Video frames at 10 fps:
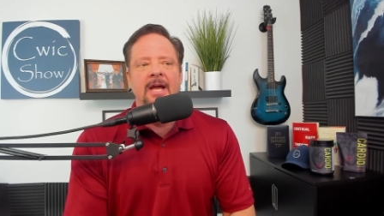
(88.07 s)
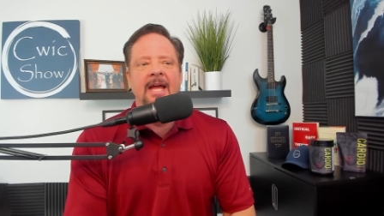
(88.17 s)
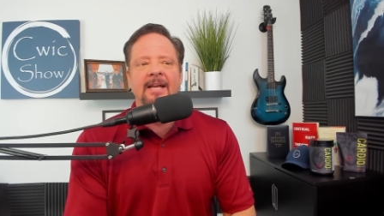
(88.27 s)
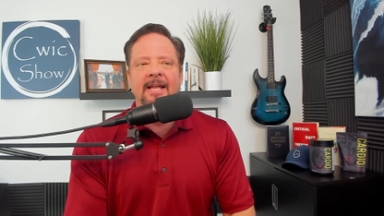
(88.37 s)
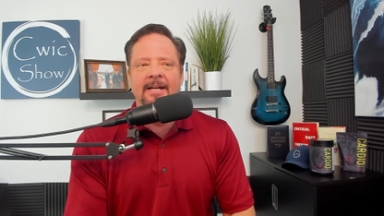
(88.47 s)

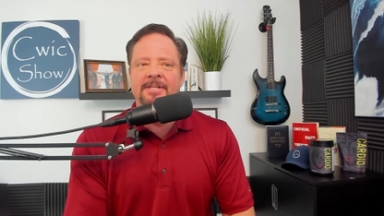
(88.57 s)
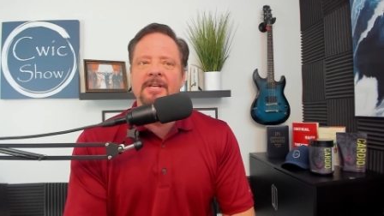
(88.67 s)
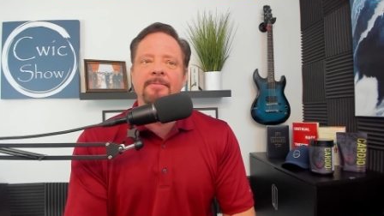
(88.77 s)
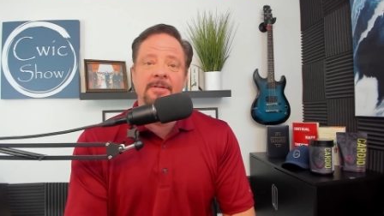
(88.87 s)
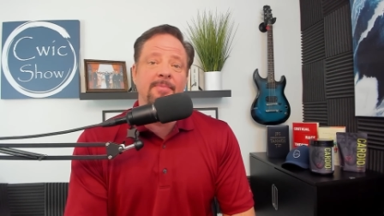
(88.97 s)
it
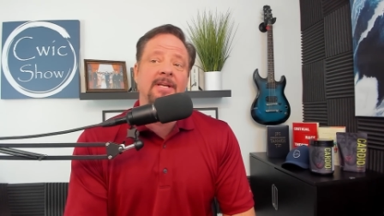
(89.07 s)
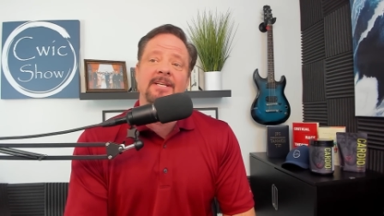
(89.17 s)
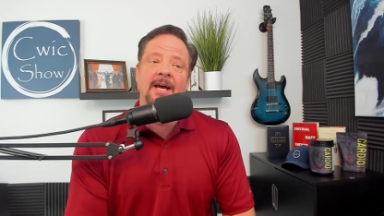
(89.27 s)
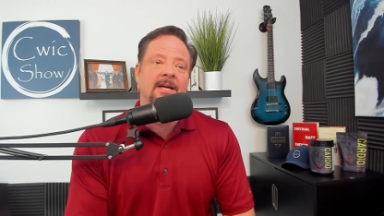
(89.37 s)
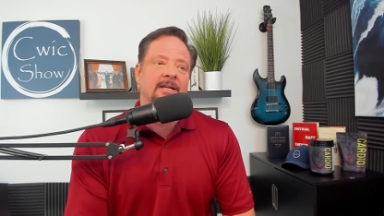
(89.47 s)
seems to be
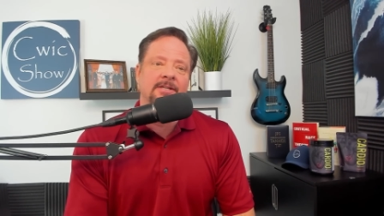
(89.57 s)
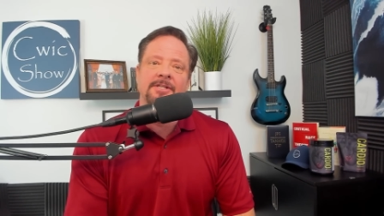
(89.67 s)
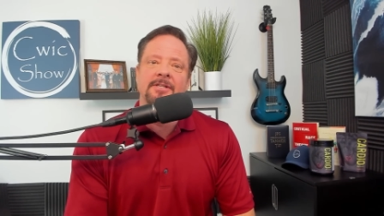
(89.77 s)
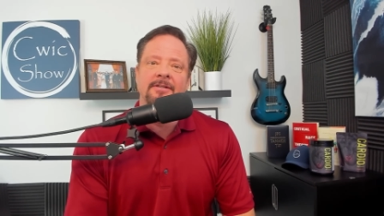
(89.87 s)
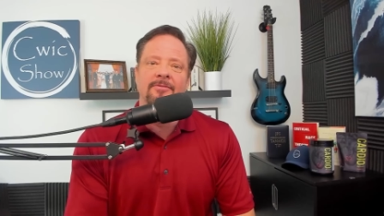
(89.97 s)

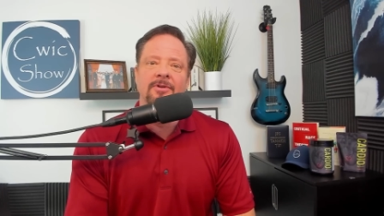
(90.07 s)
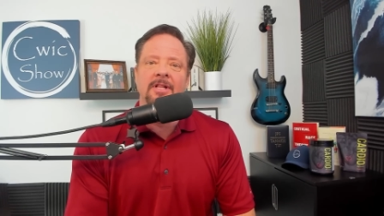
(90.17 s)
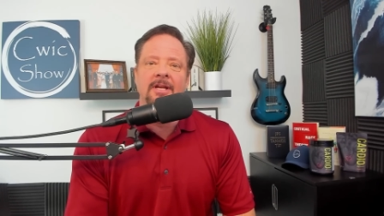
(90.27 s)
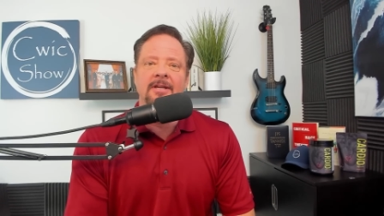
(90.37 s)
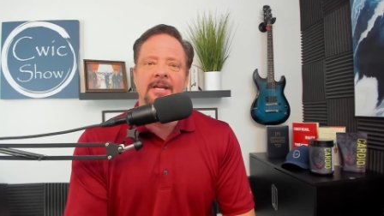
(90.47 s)
decadence,
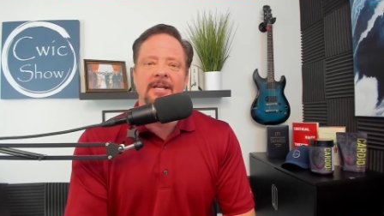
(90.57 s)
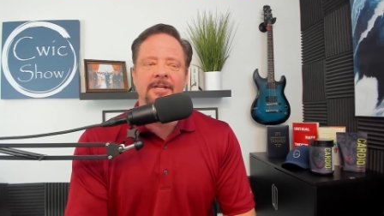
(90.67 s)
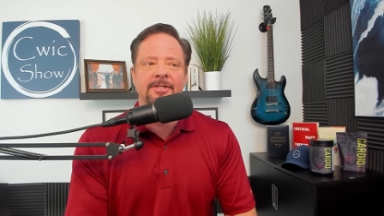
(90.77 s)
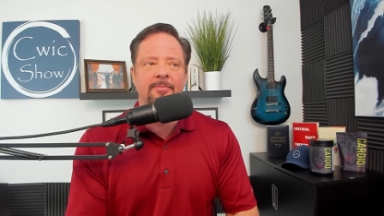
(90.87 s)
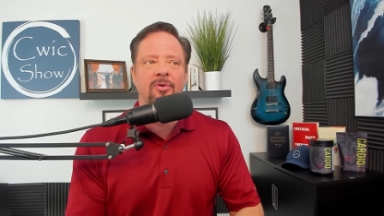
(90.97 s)
really,
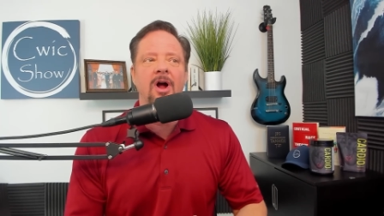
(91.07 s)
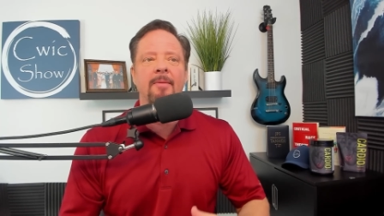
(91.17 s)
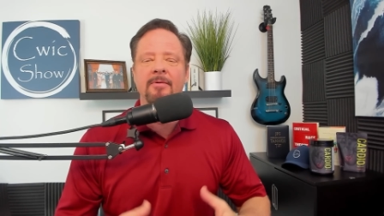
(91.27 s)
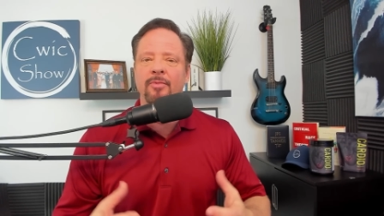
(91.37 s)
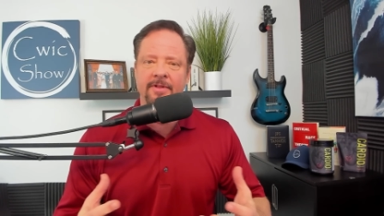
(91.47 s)
is the
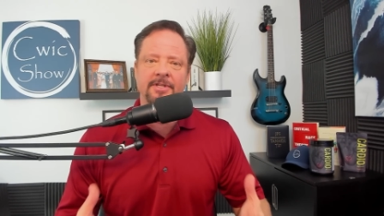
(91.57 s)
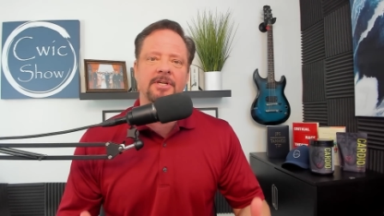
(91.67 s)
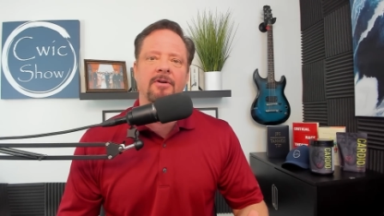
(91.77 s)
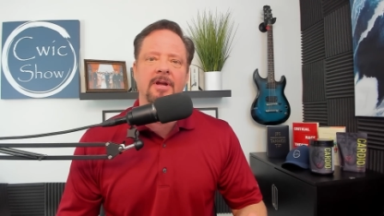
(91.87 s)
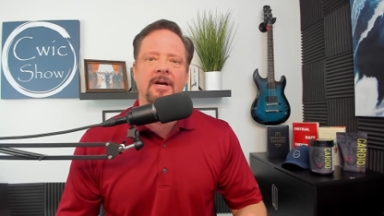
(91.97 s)
problem with
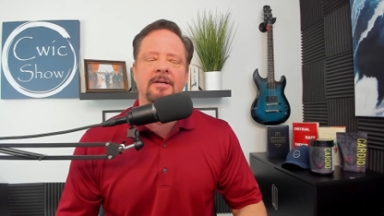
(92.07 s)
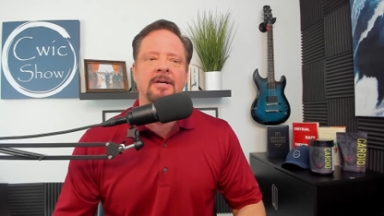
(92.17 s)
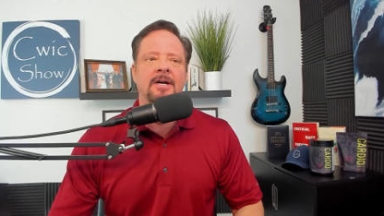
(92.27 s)
Assyria.